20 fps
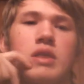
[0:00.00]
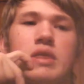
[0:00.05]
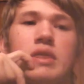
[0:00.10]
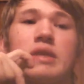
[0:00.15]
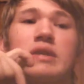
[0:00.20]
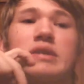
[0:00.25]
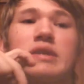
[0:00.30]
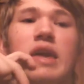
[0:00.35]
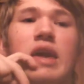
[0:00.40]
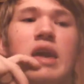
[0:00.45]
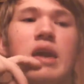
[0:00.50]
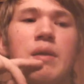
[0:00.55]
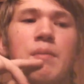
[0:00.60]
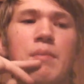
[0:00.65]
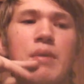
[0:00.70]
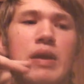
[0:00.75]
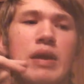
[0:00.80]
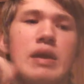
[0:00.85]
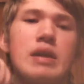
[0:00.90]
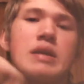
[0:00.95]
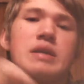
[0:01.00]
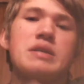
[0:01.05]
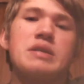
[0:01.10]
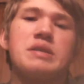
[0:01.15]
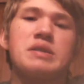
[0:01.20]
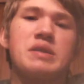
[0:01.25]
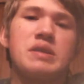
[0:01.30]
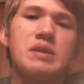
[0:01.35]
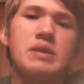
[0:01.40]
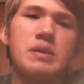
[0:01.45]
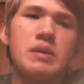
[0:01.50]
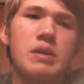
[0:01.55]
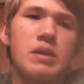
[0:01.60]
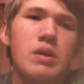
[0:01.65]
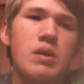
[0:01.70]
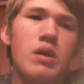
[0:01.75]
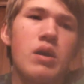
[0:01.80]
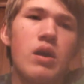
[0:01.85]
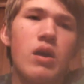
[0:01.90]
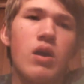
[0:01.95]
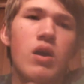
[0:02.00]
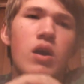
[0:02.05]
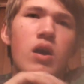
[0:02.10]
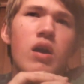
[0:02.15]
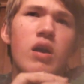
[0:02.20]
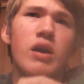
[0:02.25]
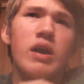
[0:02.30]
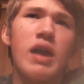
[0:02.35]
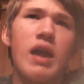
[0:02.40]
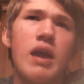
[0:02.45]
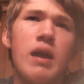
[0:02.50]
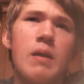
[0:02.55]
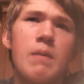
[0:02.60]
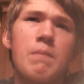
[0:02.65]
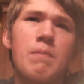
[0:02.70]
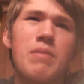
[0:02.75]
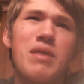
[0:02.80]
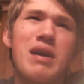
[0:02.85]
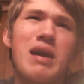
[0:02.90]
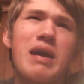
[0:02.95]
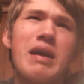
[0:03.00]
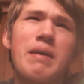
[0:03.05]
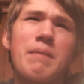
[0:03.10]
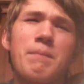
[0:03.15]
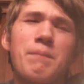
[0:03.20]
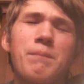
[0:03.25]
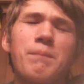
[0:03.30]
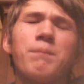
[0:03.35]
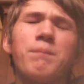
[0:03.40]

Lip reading: This game is a game that